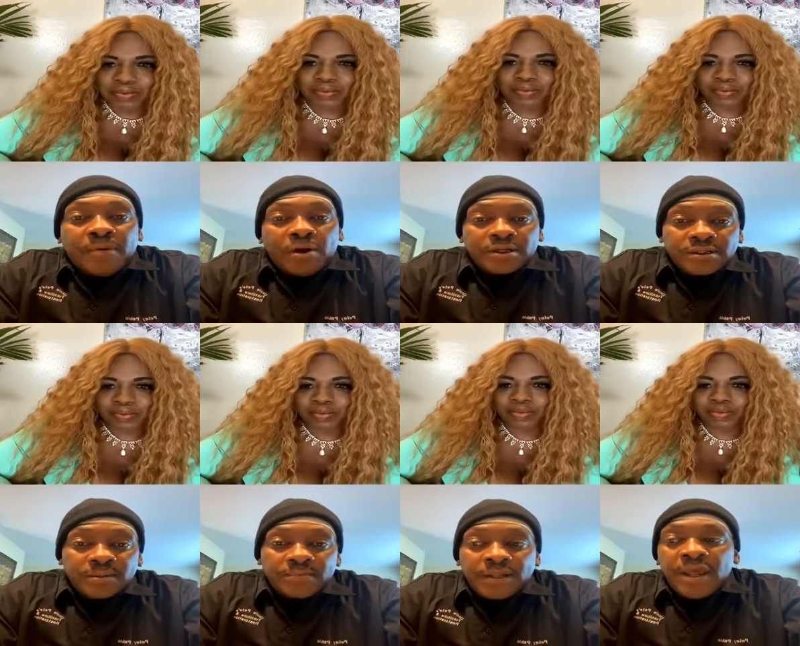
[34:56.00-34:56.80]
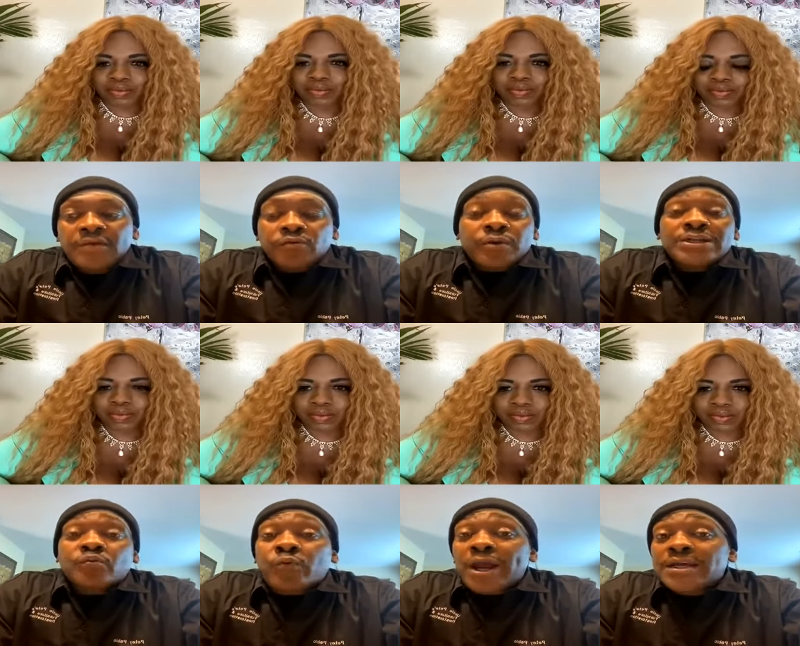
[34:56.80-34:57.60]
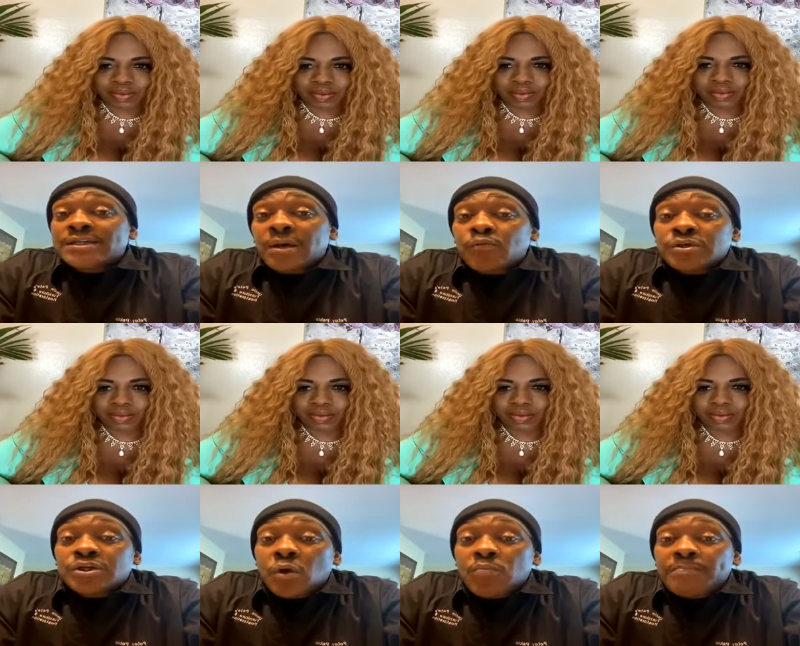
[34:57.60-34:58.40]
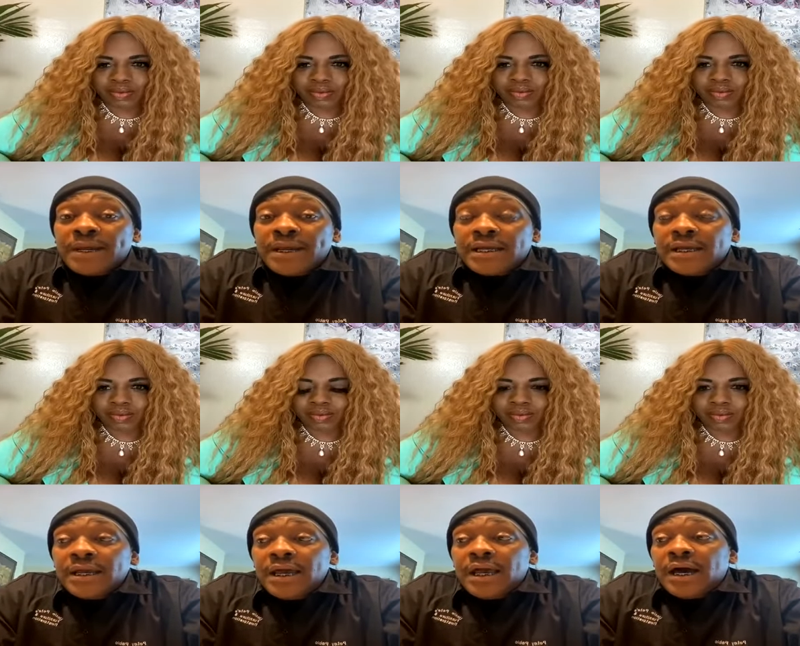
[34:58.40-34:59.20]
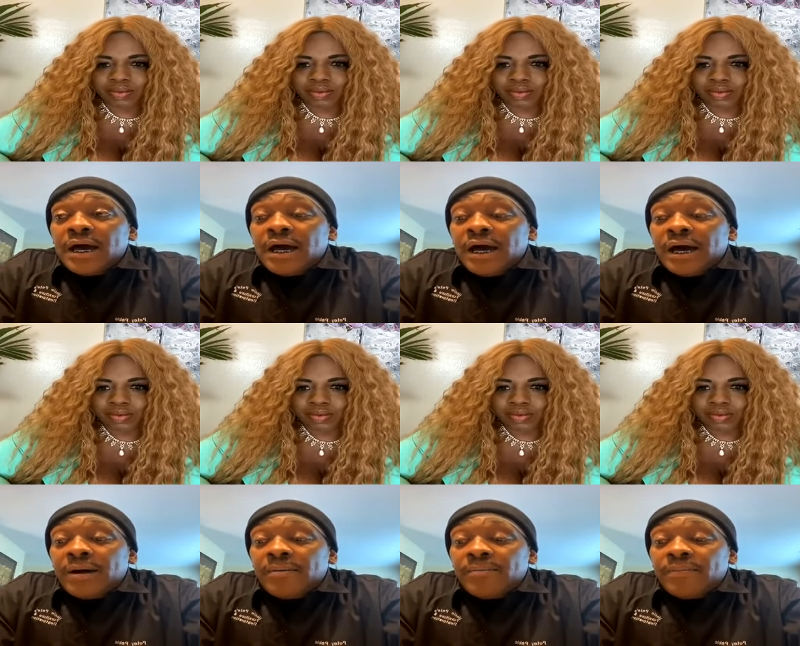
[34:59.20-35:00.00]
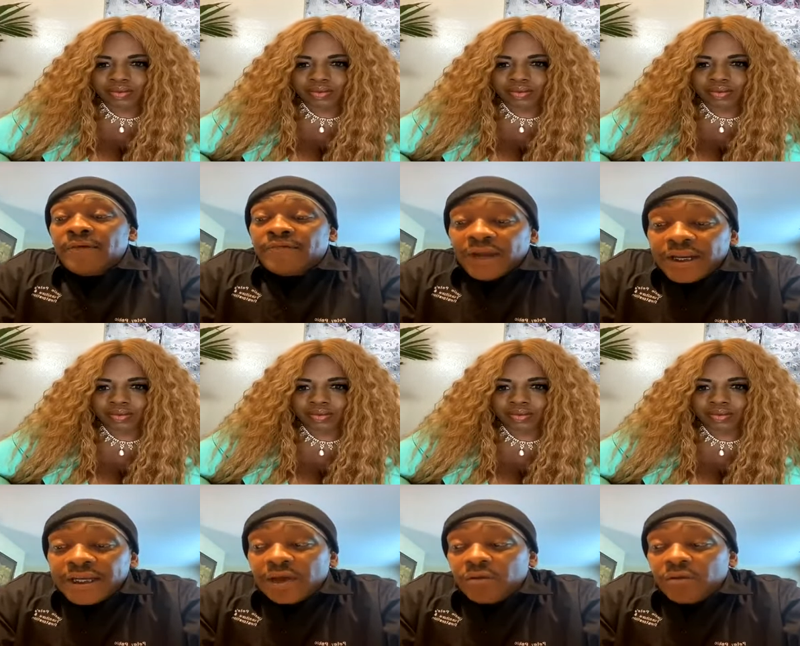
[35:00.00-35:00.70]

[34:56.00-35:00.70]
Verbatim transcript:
Speaker 1: of something. The reason Raise Up was so big, uh, the video,